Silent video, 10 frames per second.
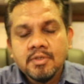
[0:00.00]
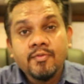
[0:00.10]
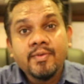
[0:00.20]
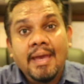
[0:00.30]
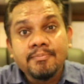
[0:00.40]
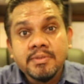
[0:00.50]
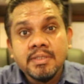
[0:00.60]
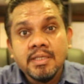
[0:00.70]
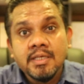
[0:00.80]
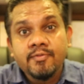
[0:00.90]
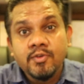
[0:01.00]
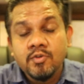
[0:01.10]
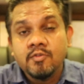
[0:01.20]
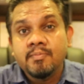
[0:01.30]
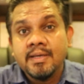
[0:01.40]
of capturing a
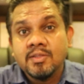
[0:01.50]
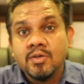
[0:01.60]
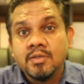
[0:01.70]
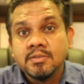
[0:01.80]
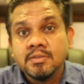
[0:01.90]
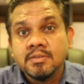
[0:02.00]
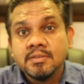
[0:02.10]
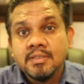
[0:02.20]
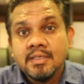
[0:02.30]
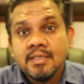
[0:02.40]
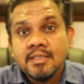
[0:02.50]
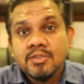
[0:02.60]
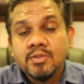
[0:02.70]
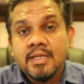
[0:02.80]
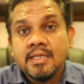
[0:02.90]
few of my thoughts
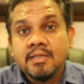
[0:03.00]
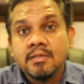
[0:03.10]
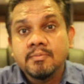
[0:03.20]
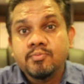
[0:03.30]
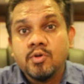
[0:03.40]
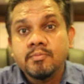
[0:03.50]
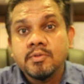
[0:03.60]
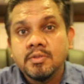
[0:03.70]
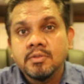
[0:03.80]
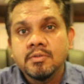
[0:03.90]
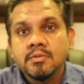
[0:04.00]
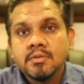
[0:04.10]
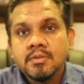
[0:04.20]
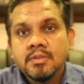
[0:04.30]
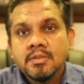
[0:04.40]
so that it will prompt you
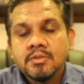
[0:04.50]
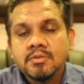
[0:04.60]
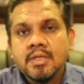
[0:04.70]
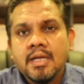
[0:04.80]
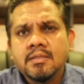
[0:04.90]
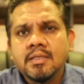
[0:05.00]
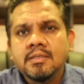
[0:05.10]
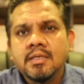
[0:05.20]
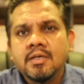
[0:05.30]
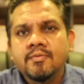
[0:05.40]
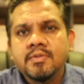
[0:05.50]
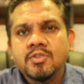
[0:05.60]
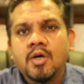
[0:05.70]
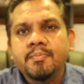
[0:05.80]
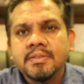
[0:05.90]
to start thinking of the
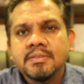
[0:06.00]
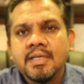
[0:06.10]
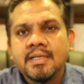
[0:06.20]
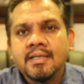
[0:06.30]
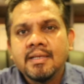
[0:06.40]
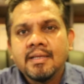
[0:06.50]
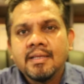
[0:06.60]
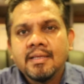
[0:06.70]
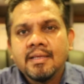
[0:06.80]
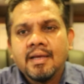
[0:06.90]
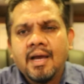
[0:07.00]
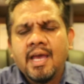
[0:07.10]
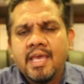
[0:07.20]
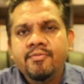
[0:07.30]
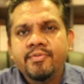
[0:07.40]
topics that
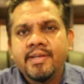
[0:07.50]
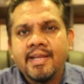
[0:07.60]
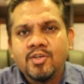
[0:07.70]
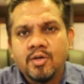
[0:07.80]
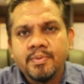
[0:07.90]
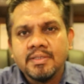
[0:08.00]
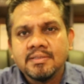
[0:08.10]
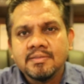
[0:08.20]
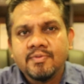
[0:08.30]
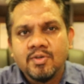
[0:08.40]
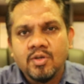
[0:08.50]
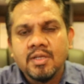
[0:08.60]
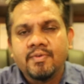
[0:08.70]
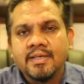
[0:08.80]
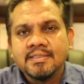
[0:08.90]
are everyday topics for all
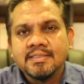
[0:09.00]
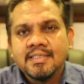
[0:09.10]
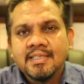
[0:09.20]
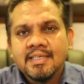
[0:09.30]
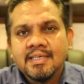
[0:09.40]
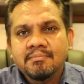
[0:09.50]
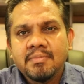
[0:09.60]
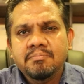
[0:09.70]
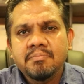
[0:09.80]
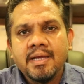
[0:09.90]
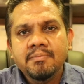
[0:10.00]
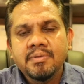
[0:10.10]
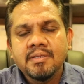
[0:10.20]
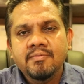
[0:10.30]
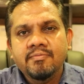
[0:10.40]
of us, but might
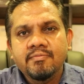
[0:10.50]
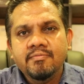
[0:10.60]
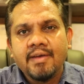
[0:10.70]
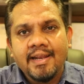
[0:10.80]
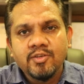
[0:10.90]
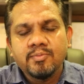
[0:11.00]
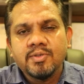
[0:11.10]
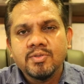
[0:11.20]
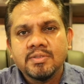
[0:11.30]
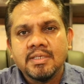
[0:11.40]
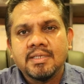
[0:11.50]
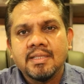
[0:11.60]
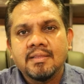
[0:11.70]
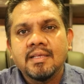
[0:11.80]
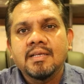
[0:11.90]
be valuable to sit
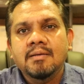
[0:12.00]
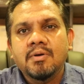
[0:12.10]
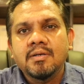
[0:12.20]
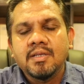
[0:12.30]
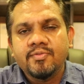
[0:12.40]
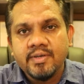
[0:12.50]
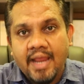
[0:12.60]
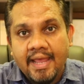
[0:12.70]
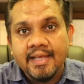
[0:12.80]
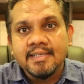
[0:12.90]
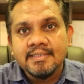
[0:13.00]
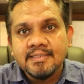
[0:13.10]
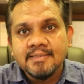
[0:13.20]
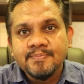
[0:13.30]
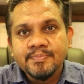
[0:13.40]
and think about different
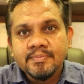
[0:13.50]
angles.